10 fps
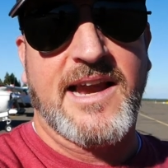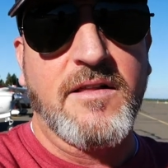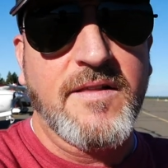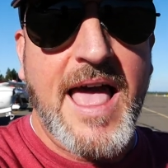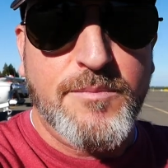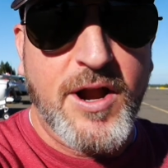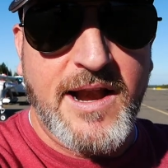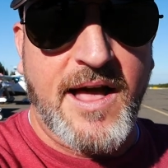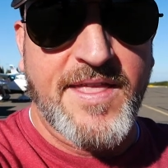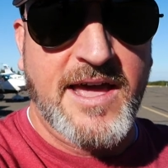And I'll
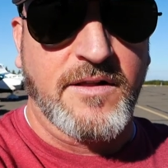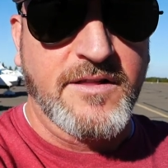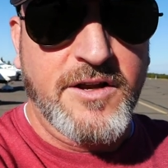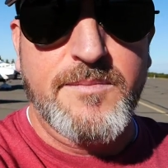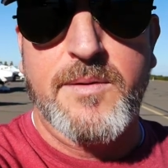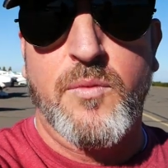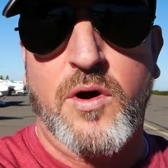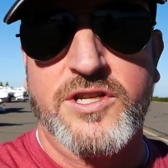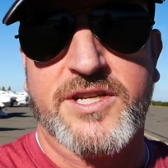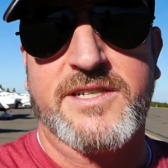elaborate on that a little bit
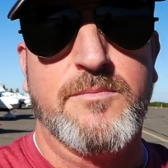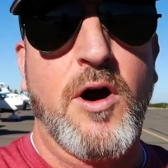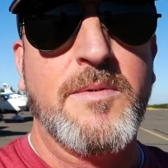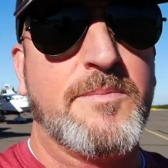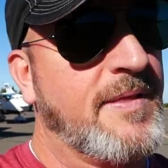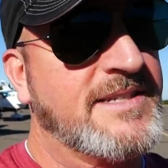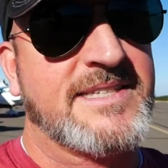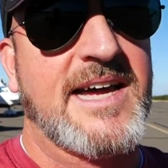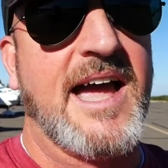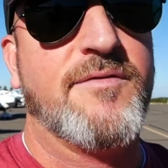more in just a moment, but let's
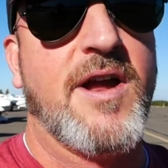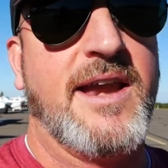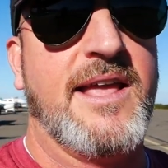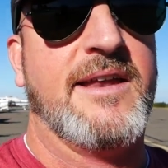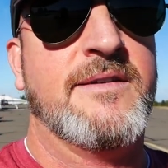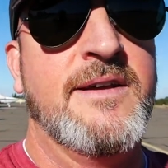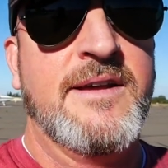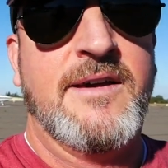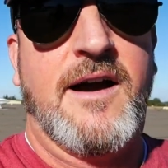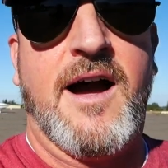dive right in
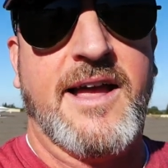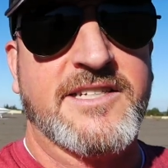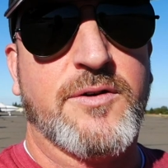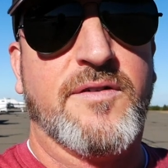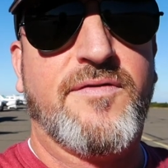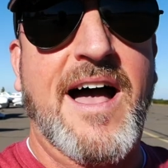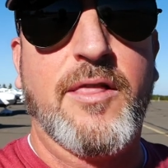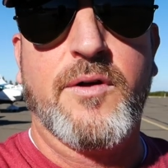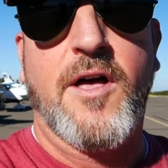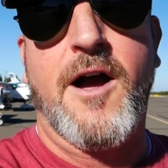uh, and sort of
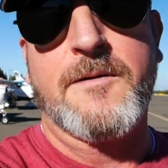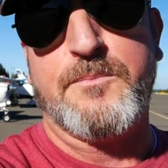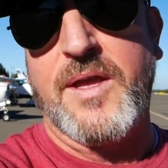follow along.